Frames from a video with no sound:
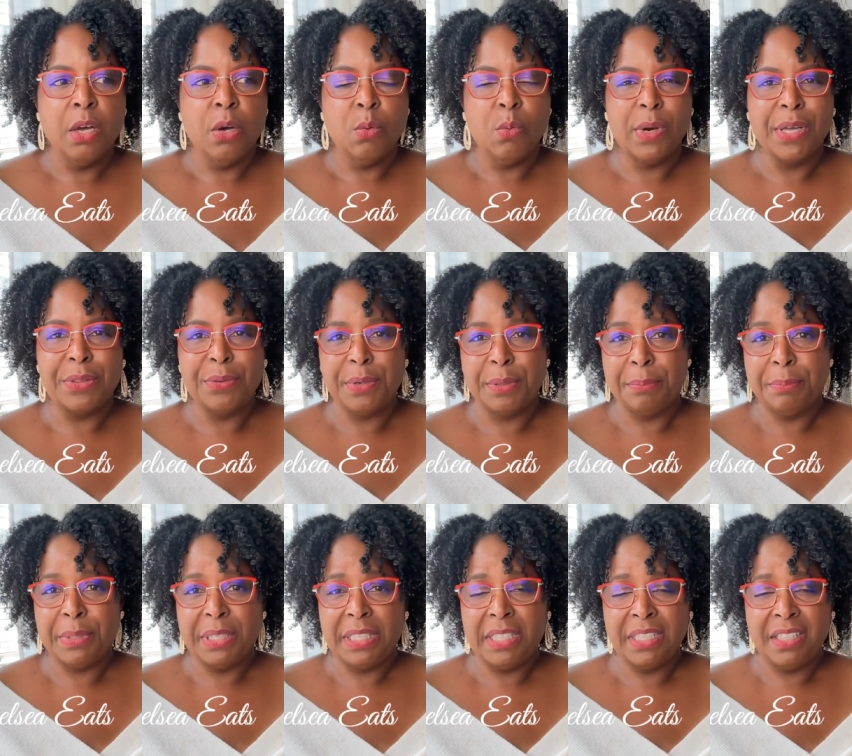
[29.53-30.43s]
Whether
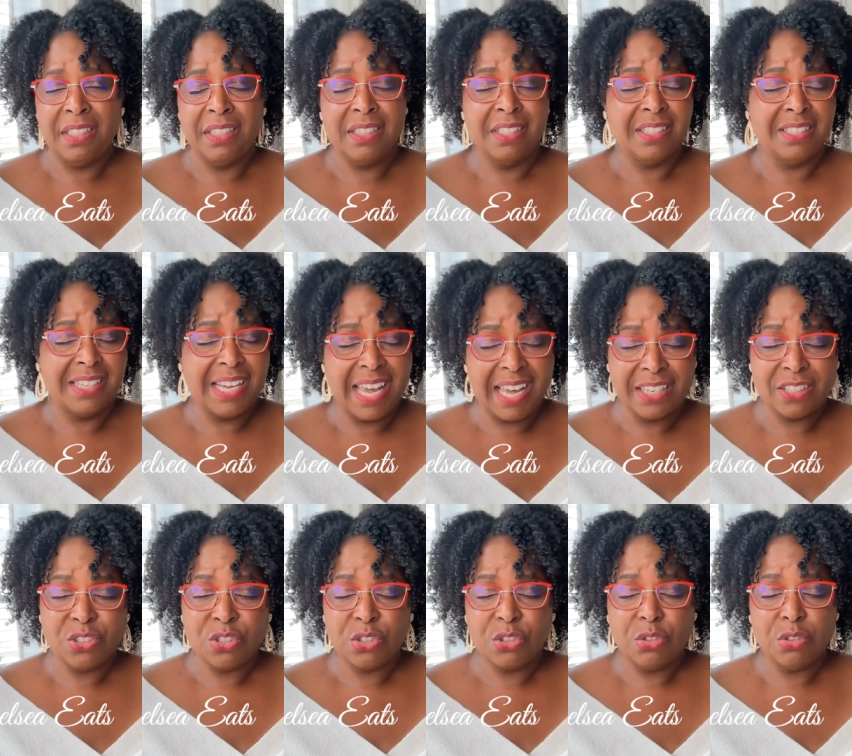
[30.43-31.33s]
it be the
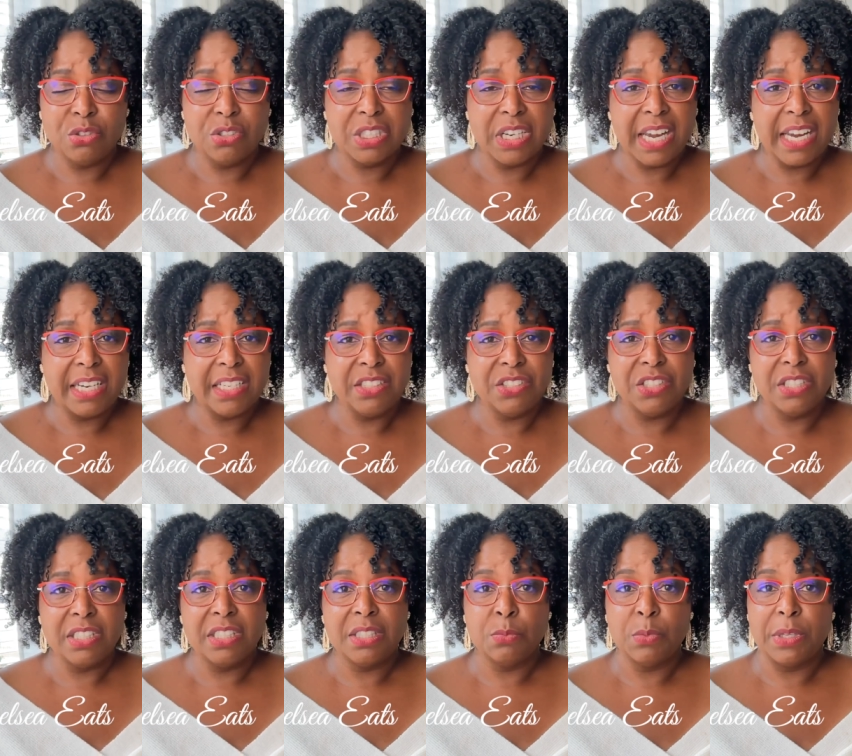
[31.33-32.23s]
texture
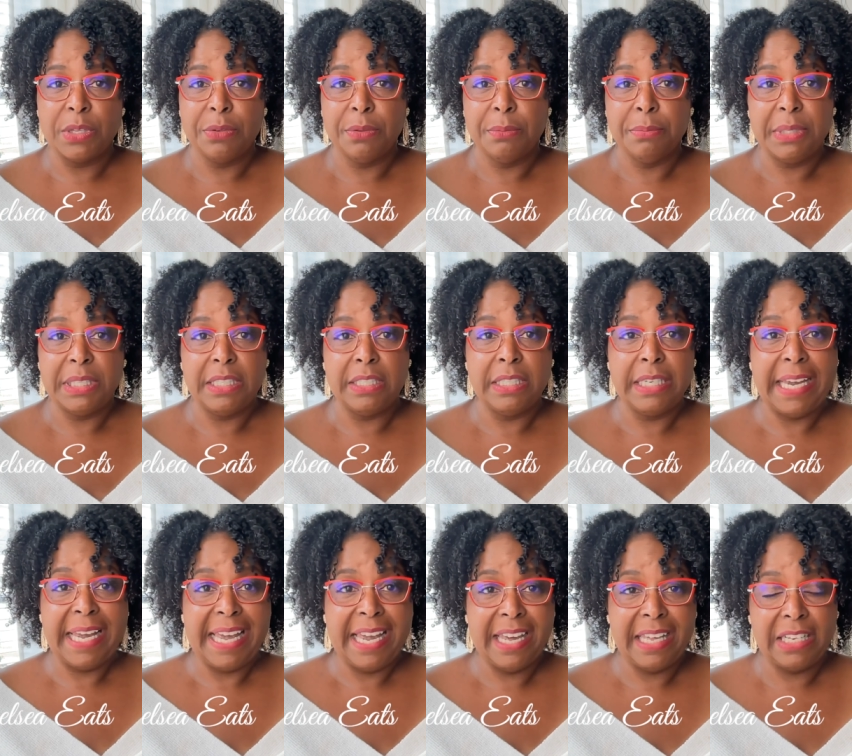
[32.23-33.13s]
changes, whether it be
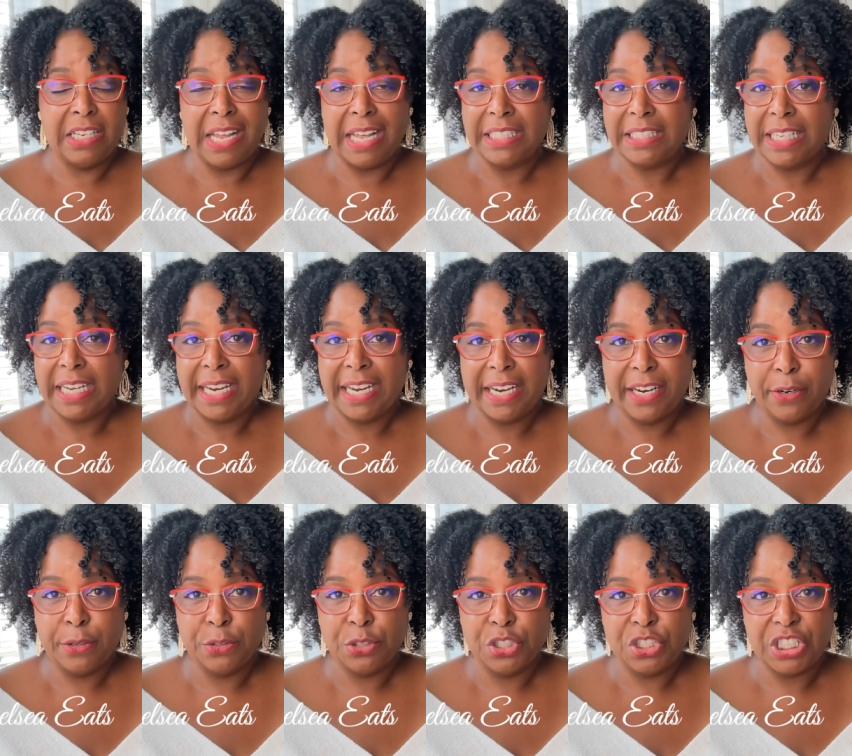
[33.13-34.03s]
lots of
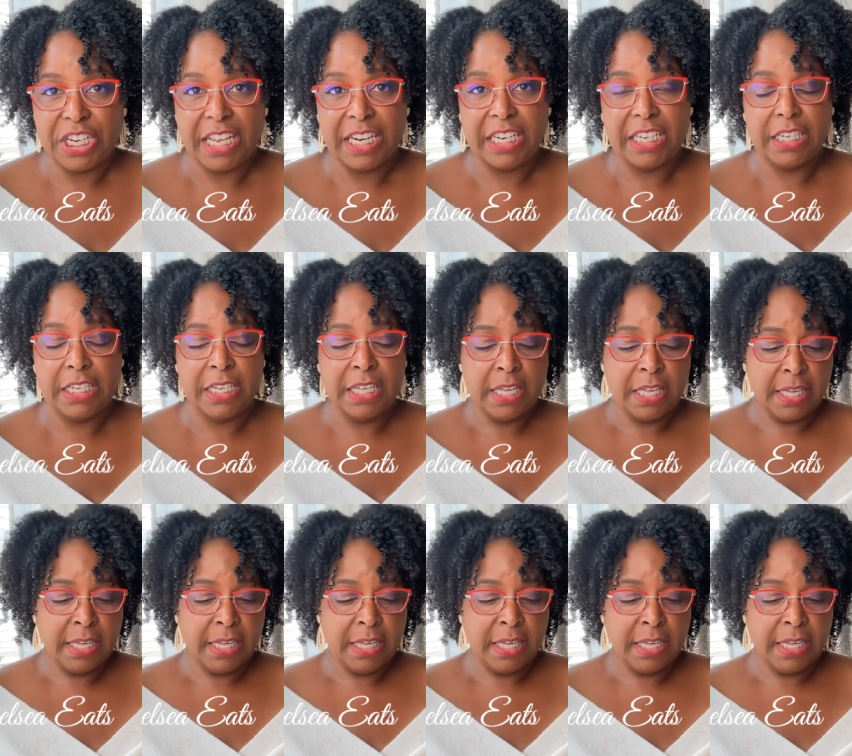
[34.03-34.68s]
hair shedding,